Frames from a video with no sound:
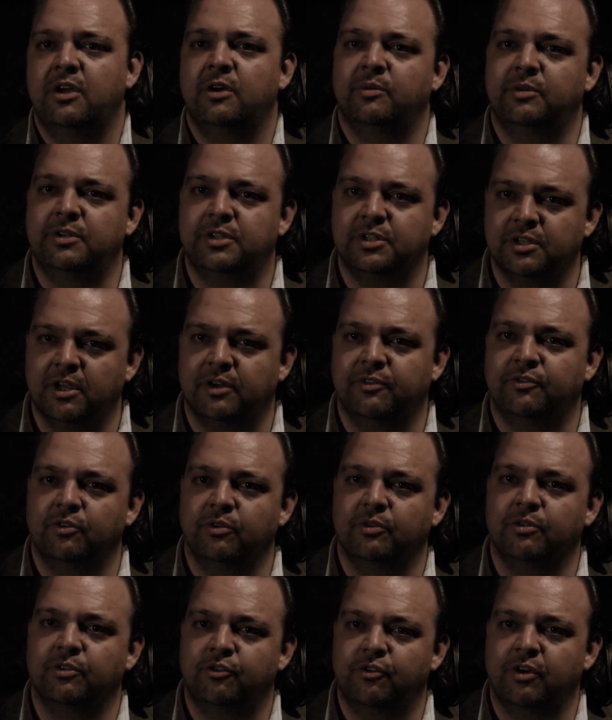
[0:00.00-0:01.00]
which is after
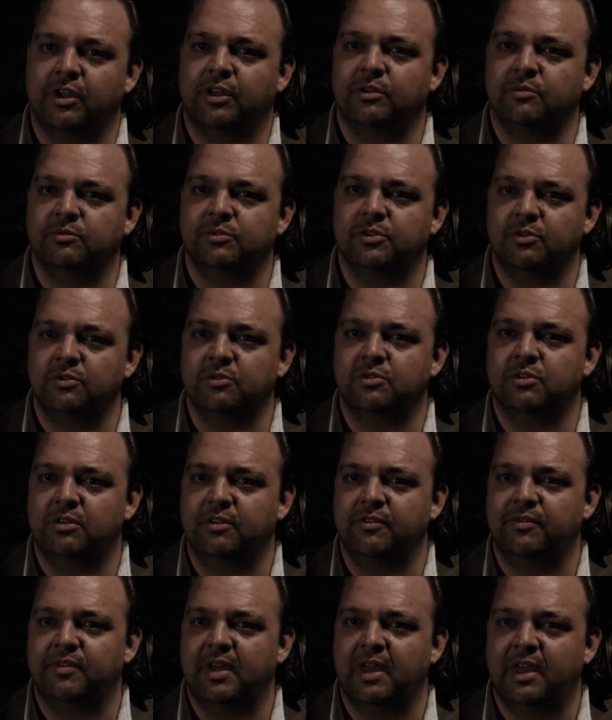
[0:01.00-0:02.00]
all the trick that was used to
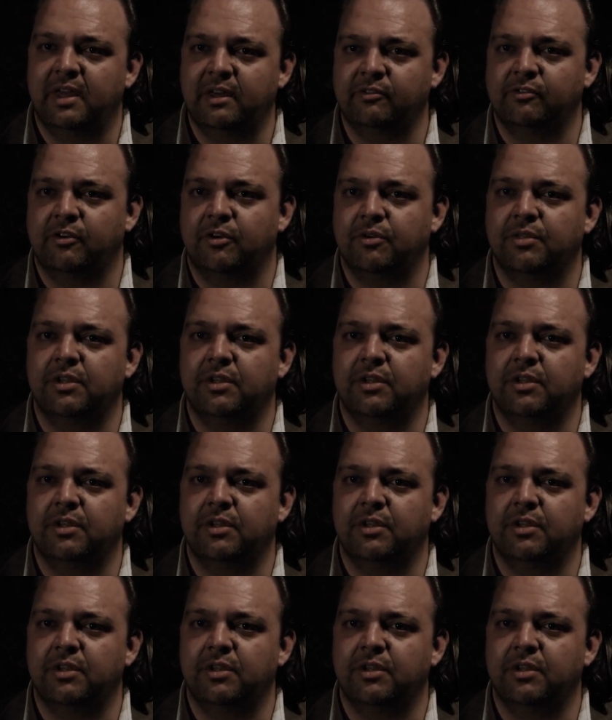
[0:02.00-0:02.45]
defeat Hitler.